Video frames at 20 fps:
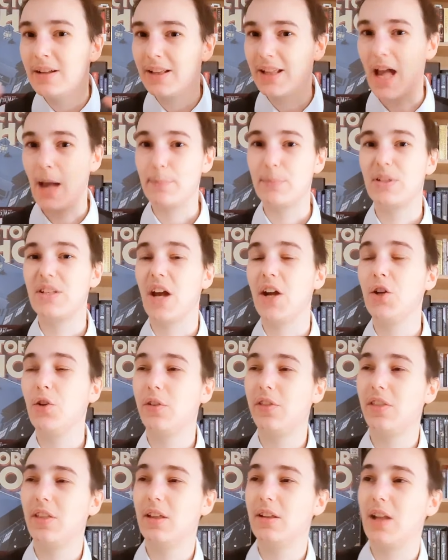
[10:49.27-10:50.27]
camp side
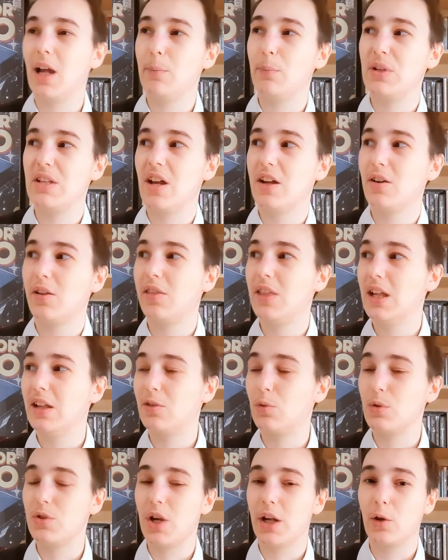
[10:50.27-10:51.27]
of the uh, campy side of
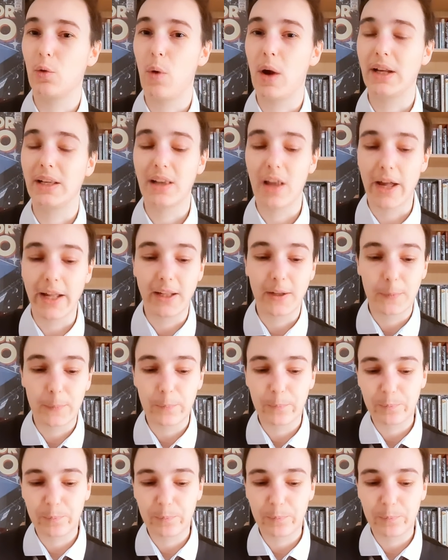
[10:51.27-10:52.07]
things, which I quite like.